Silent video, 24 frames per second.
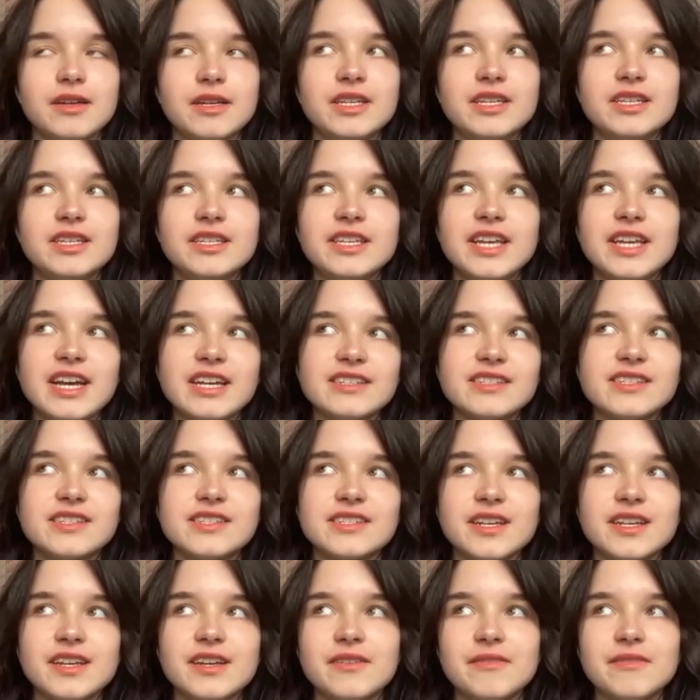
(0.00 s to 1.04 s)
Yes,
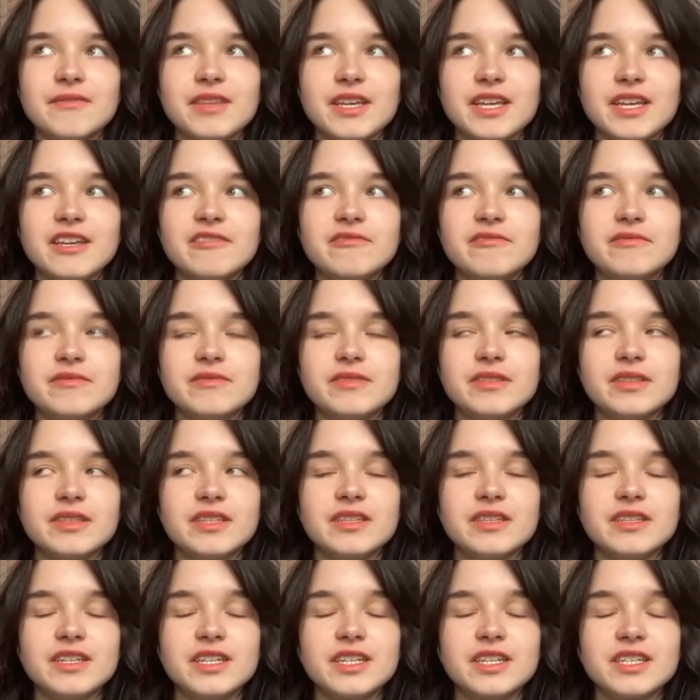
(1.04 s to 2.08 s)
the
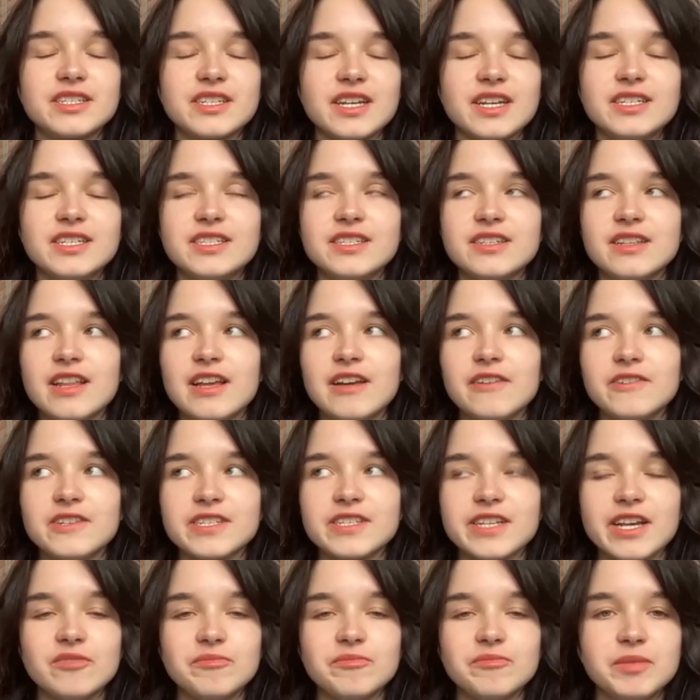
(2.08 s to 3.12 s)
anxiety levels
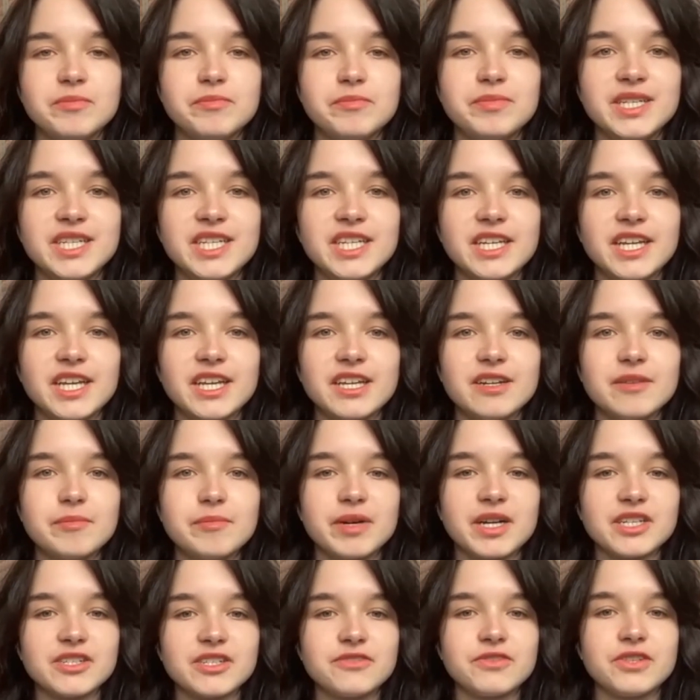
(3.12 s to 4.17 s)
have been peaking in the
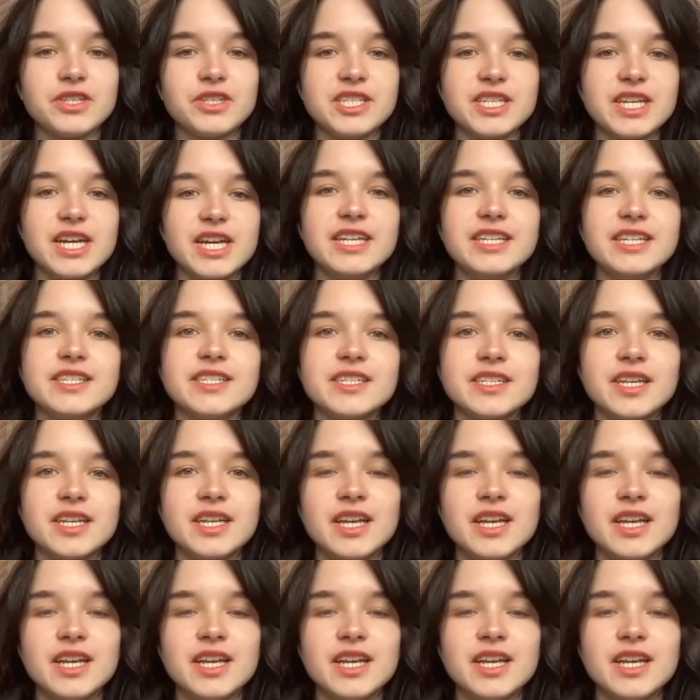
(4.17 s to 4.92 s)
past few days.